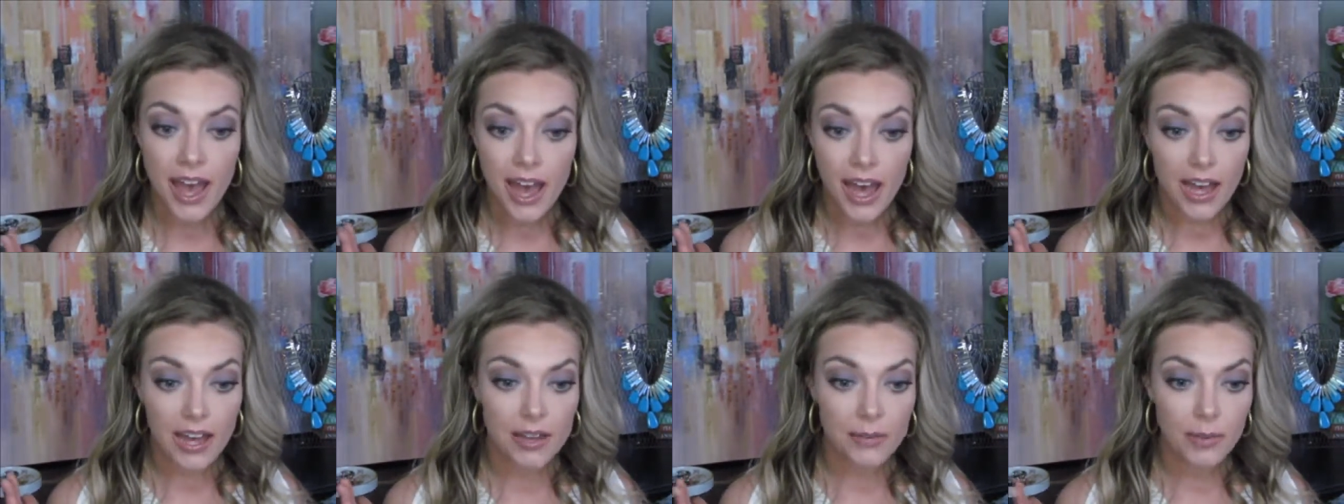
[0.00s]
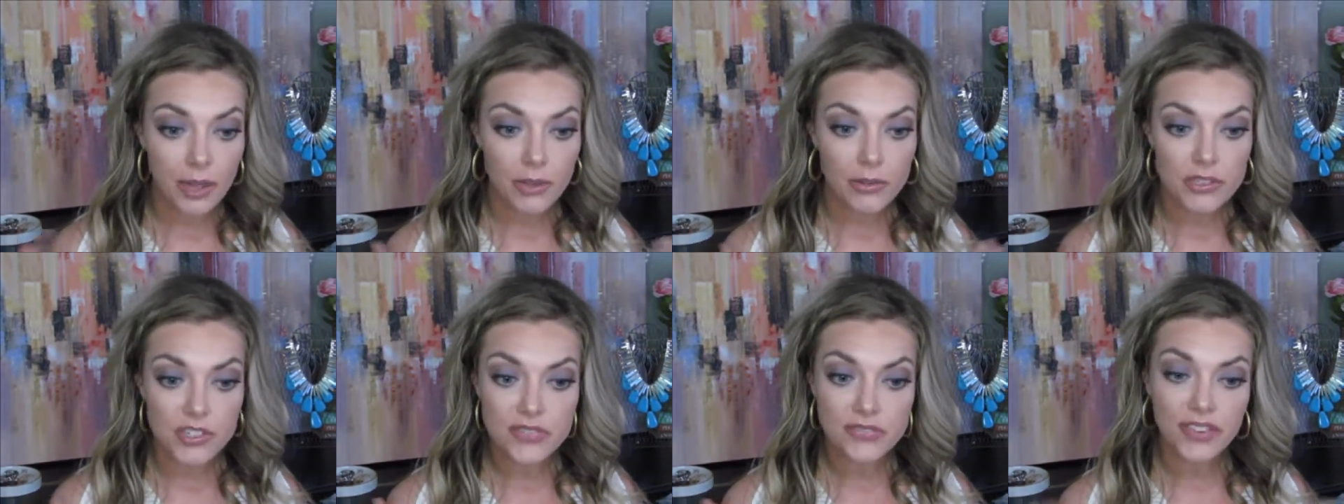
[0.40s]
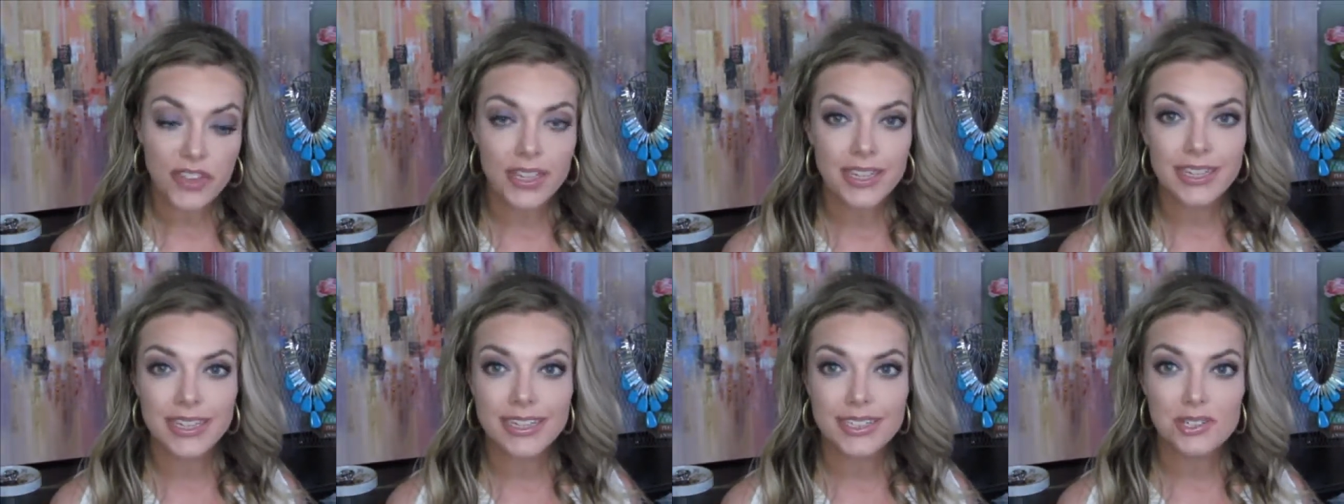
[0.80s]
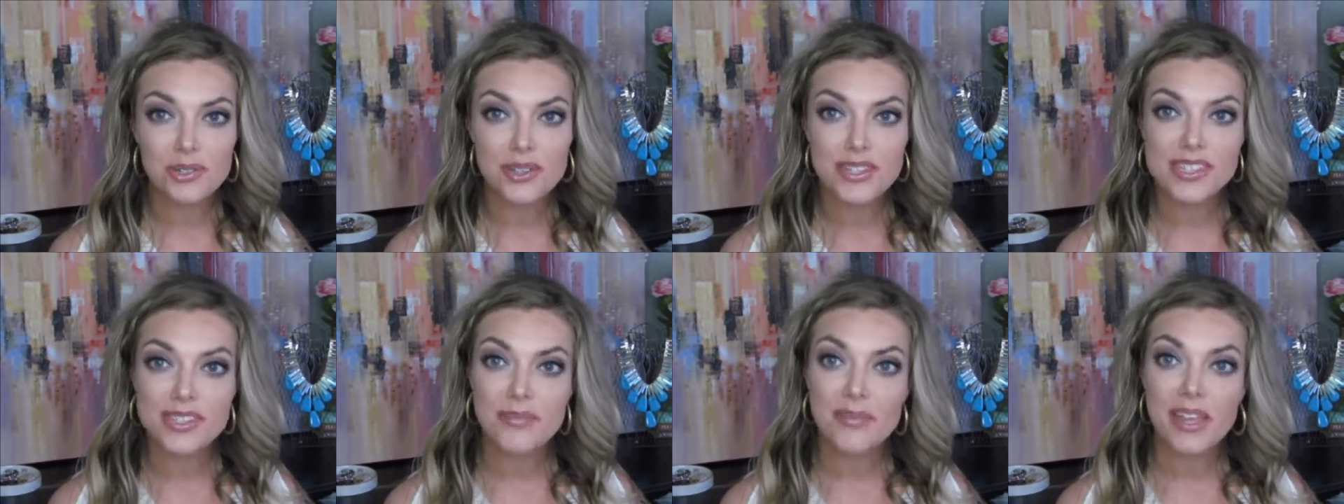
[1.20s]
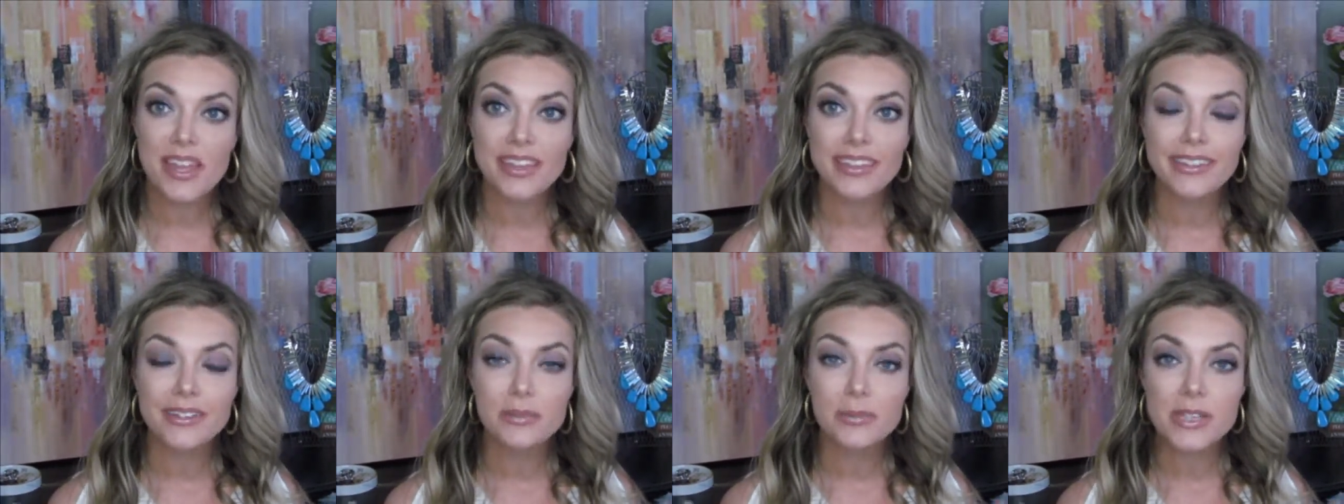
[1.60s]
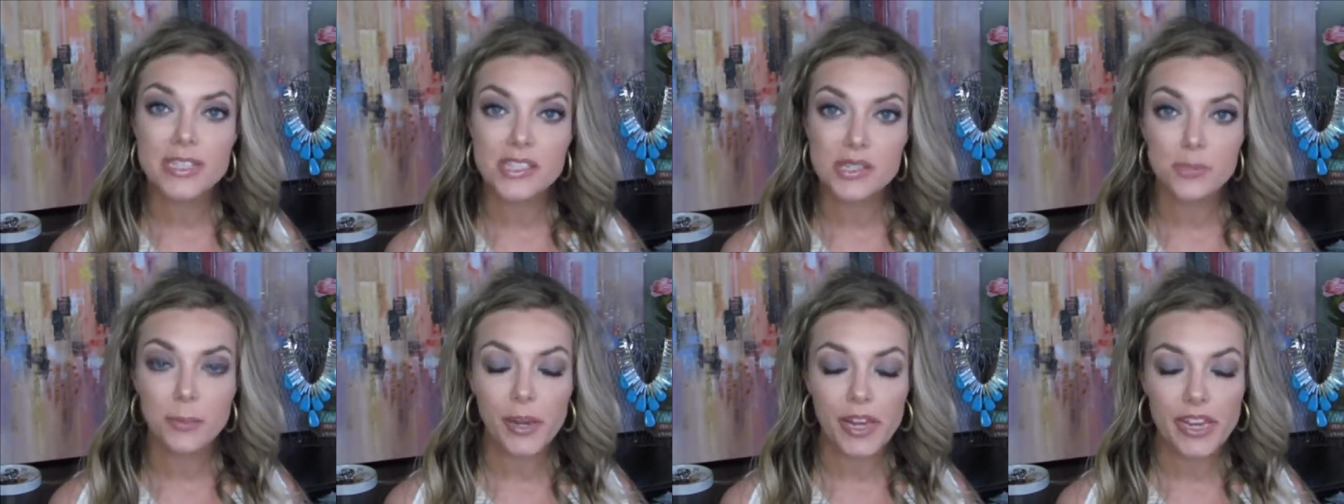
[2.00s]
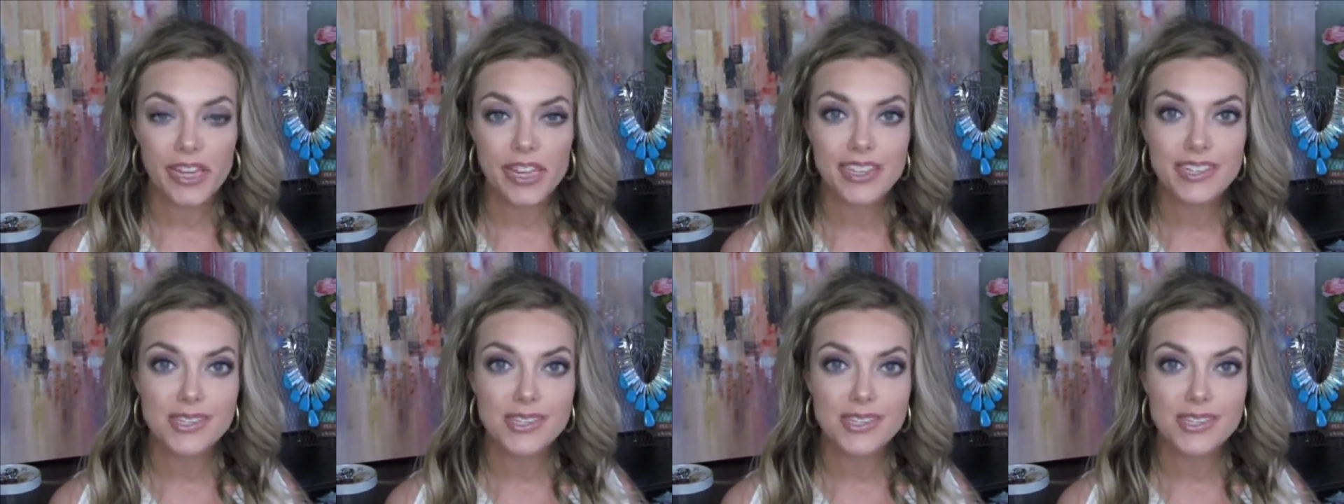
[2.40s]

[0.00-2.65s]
I was feeling like doing something a little bit springy,